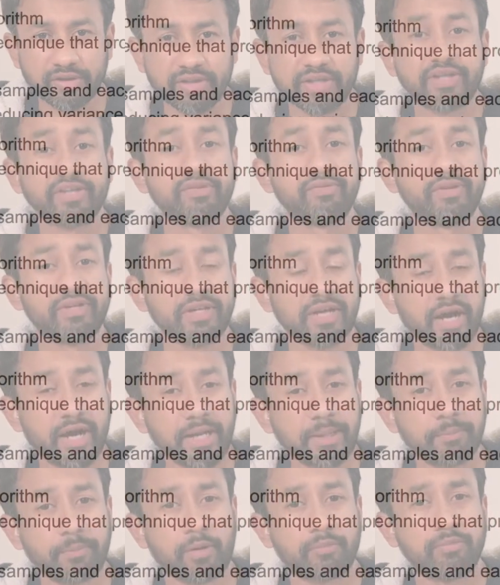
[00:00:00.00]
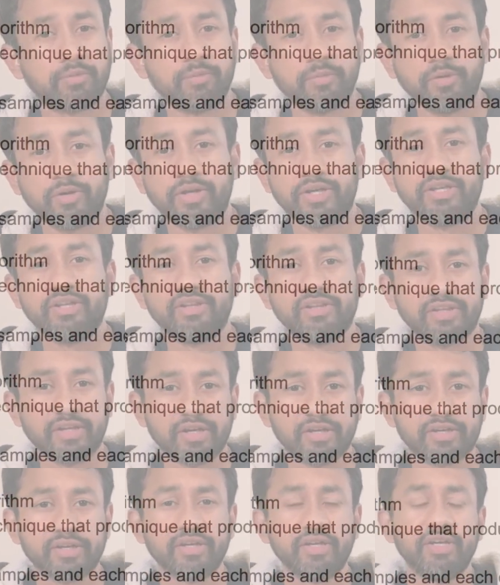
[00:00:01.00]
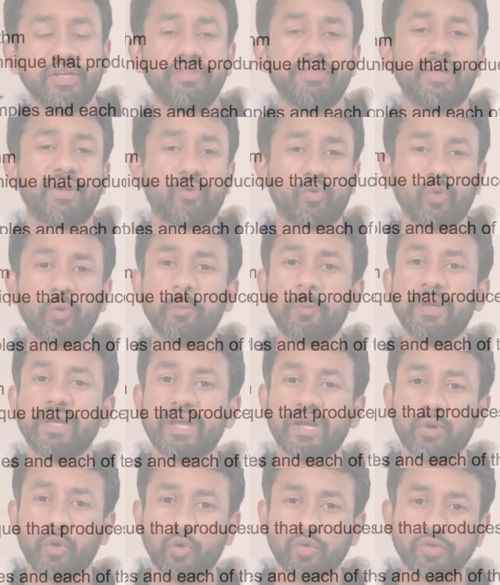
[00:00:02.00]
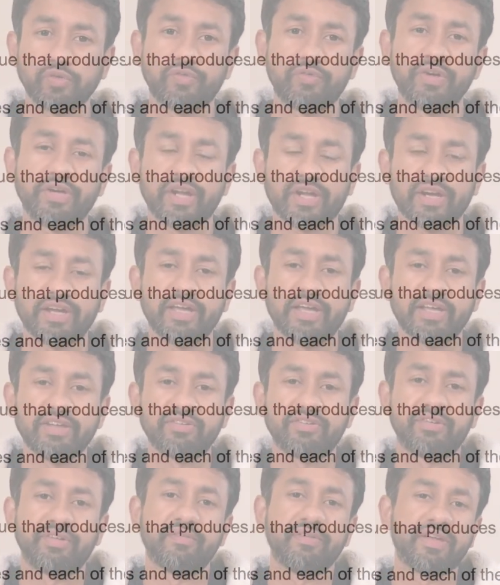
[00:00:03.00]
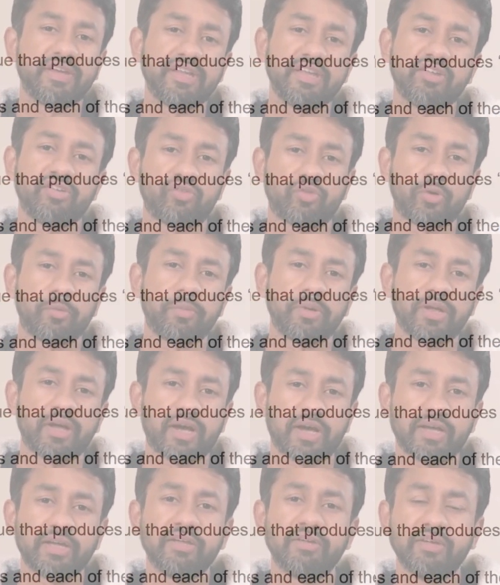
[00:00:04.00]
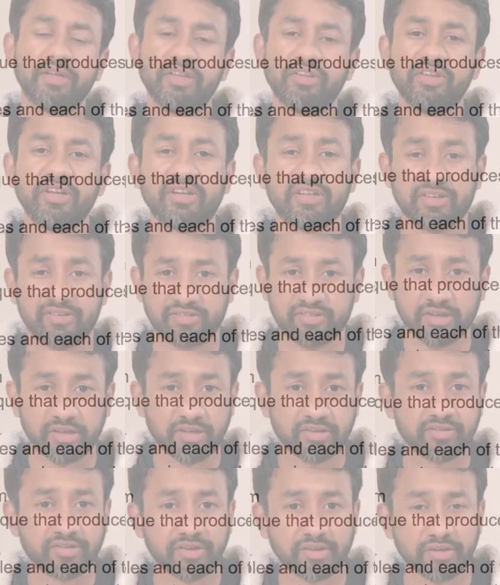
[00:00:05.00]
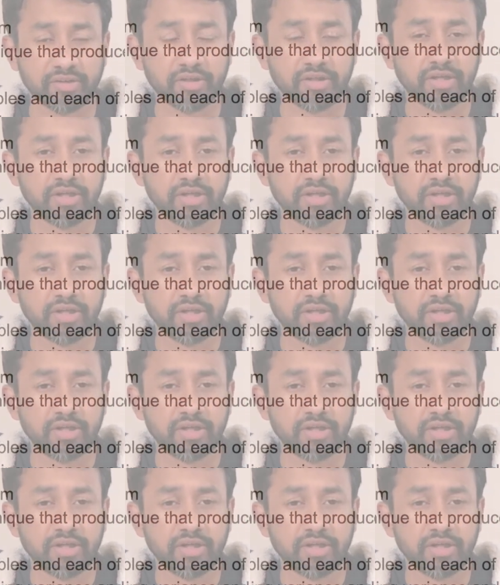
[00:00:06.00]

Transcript: there is very high probability that there could be an overfit, and hence the variance could be high in the test data set.